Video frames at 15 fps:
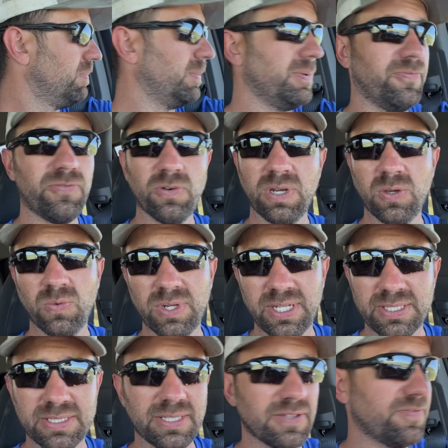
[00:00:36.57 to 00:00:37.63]
But before I went
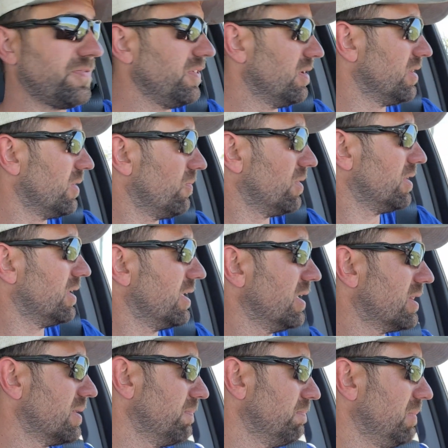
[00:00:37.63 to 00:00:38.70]
into the field, I wanted to
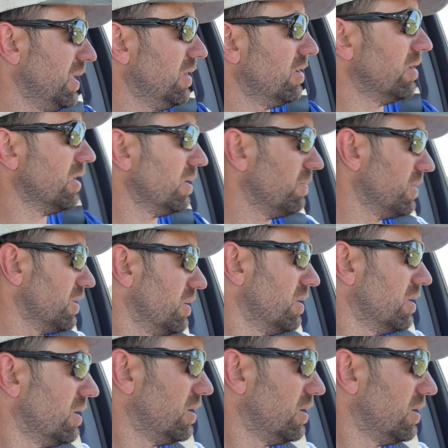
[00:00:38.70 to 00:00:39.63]
get the meter number